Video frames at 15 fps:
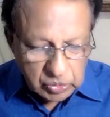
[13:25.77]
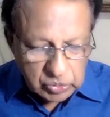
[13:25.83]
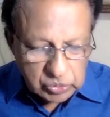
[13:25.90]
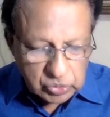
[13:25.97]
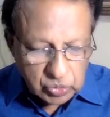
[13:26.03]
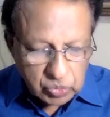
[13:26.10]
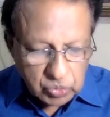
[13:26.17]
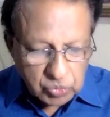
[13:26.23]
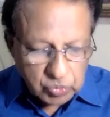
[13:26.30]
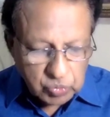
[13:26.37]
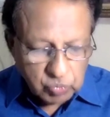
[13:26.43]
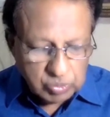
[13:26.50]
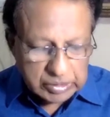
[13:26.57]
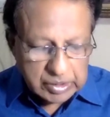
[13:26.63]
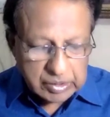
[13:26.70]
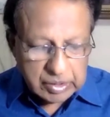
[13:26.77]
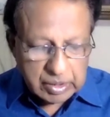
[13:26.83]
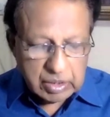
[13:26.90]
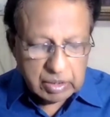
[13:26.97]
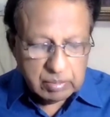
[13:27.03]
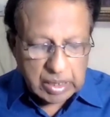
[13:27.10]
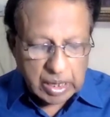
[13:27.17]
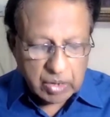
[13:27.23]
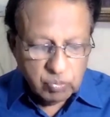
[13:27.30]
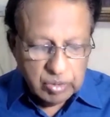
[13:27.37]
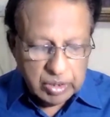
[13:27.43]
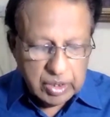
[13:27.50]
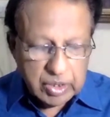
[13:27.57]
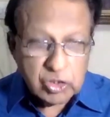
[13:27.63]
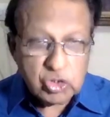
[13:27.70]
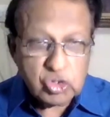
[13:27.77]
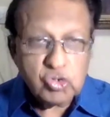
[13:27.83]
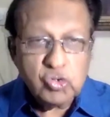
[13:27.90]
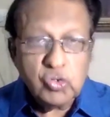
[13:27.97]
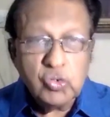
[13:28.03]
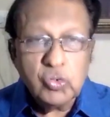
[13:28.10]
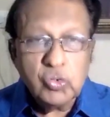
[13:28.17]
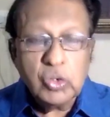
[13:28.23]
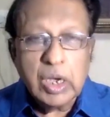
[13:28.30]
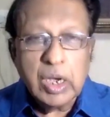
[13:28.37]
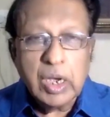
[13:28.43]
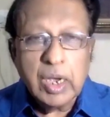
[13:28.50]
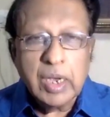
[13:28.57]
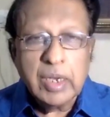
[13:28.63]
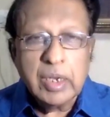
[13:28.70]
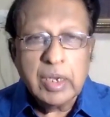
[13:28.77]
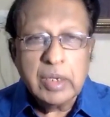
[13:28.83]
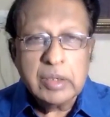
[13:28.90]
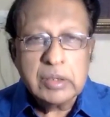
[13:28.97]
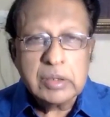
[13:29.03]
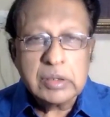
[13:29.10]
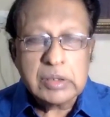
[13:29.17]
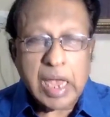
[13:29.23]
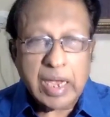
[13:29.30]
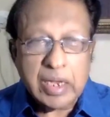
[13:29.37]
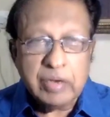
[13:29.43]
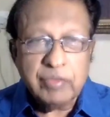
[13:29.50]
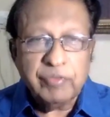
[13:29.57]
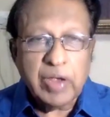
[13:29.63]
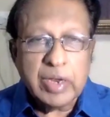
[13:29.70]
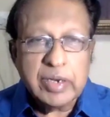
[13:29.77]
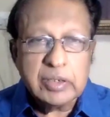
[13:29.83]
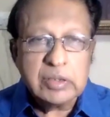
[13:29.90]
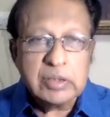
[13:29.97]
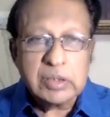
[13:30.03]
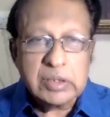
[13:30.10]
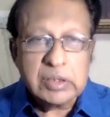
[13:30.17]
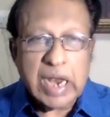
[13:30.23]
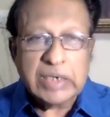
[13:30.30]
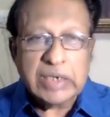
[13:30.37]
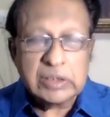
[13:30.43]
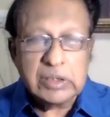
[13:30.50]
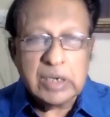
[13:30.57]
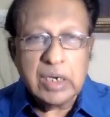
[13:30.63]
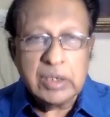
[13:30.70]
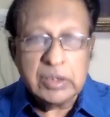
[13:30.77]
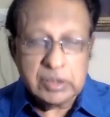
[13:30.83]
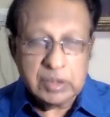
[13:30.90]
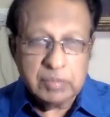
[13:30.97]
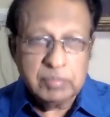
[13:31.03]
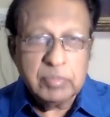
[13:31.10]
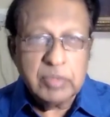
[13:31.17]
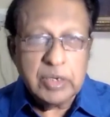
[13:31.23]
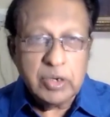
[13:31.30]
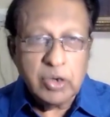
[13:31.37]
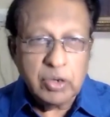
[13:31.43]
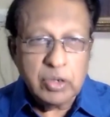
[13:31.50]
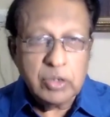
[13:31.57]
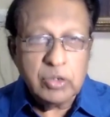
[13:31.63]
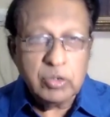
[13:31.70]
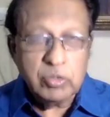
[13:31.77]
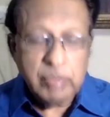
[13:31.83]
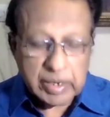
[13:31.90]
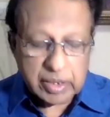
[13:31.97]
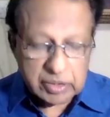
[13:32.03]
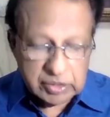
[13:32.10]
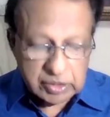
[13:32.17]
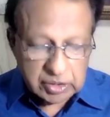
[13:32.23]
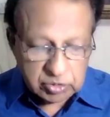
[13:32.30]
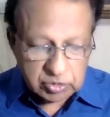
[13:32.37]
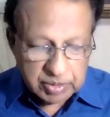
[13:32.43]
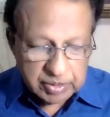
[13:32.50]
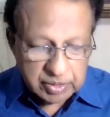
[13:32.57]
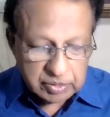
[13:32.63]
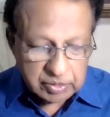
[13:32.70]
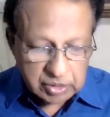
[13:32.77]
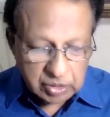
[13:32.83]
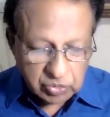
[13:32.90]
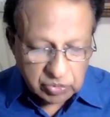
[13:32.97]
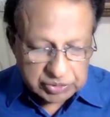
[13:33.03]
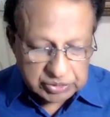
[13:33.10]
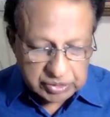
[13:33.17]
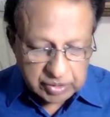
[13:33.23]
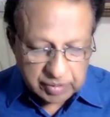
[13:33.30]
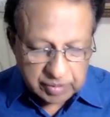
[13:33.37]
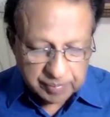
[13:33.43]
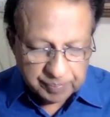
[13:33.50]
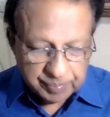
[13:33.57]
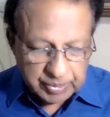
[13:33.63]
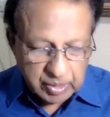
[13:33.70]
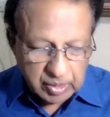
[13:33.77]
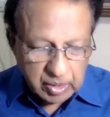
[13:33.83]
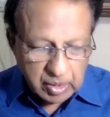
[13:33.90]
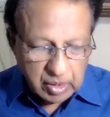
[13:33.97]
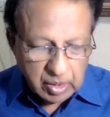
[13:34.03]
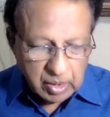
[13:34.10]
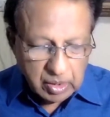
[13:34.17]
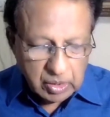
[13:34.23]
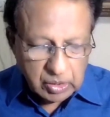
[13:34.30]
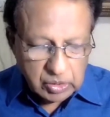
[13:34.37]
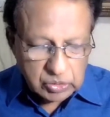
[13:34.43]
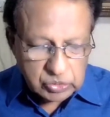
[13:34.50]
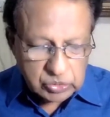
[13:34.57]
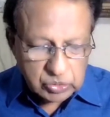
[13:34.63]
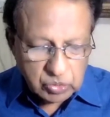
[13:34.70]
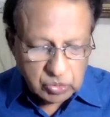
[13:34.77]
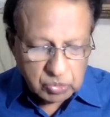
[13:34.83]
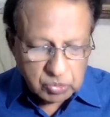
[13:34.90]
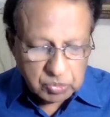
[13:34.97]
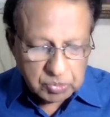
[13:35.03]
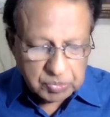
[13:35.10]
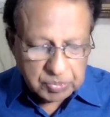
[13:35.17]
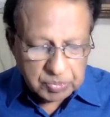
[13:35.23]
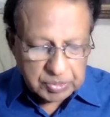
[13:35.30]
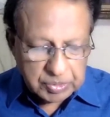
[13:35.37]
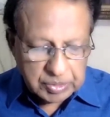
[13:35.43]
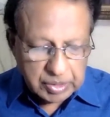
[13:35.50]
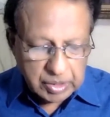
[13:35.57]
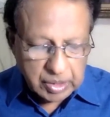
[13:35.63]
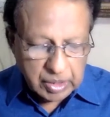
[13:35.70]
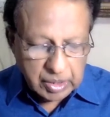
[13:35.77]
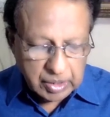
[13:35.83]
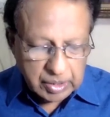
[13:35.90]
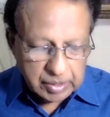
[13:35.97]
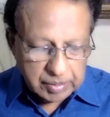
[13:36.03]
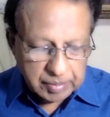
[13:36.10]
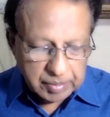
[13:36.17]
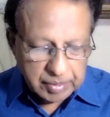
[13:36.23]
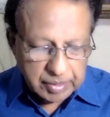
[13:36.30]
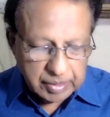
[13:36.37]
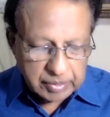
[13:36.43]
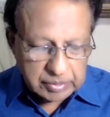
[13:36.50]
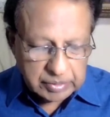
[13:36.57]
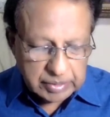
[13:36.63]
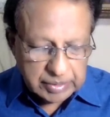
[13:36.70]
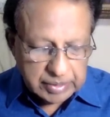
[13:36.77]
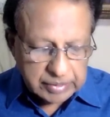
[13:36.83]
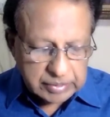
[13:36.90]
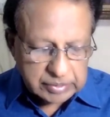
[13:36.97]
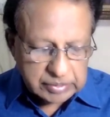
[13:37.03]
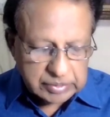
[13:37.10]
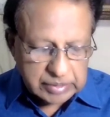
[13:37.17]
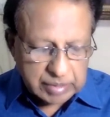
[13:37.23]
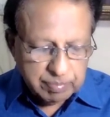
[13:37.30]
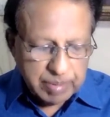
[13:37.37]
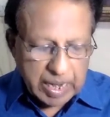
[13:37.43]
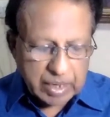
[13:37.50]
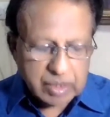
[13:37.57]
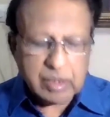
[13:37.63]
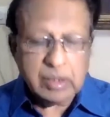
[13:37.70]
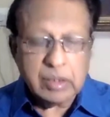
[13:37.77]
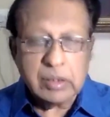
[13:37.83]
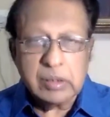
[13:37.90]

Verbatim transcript: So whether they are willing to uh, sacrifice nationalism in order to make adjustment is the question. So uh, a serious setback